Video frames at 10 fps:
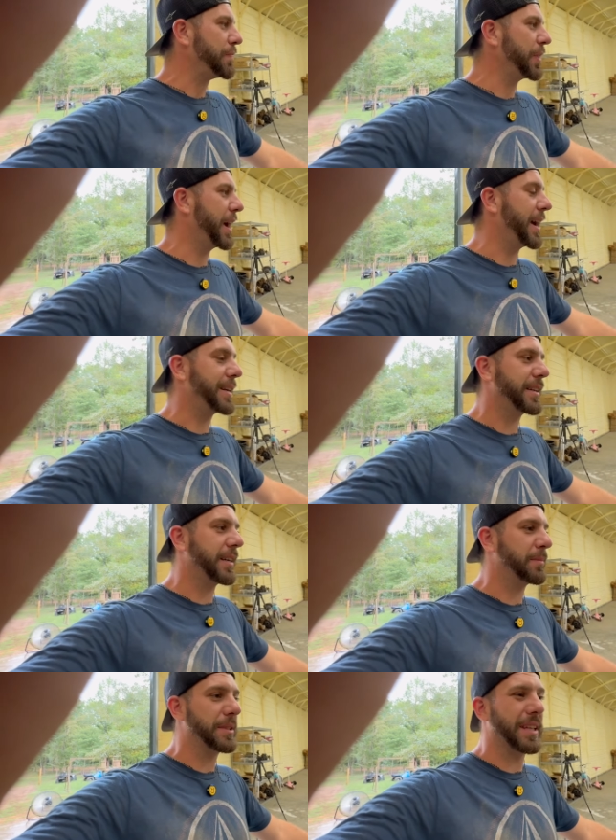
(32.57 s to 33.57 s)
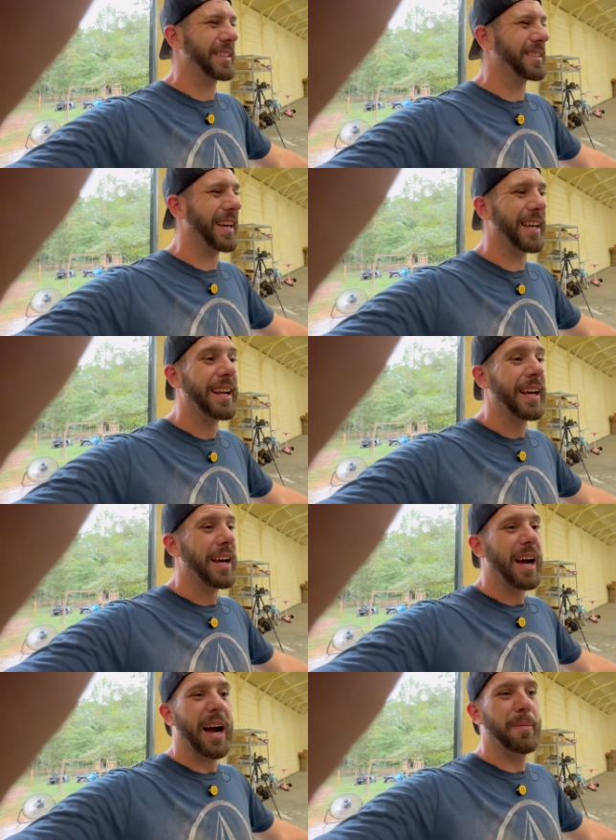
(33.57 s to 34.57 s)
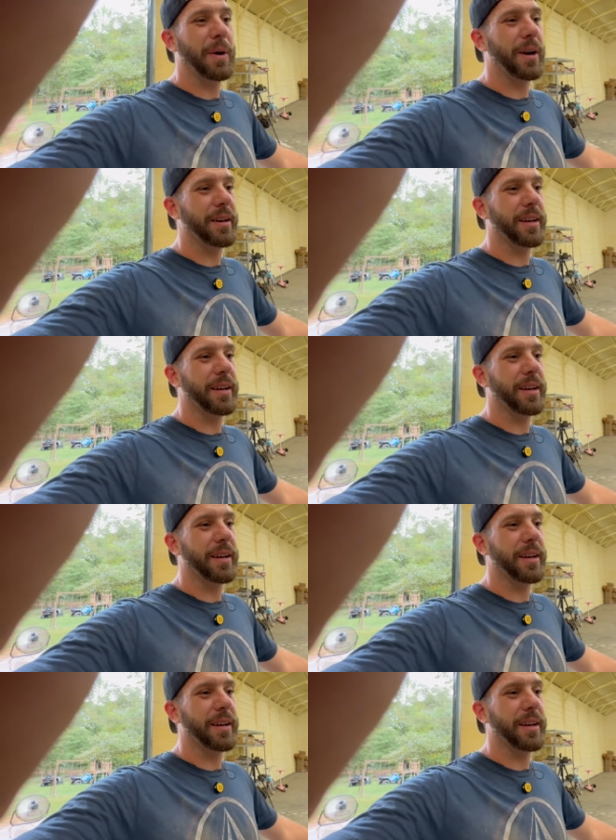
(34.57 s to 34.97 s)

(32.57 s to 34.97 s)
And uh, besides that, I bought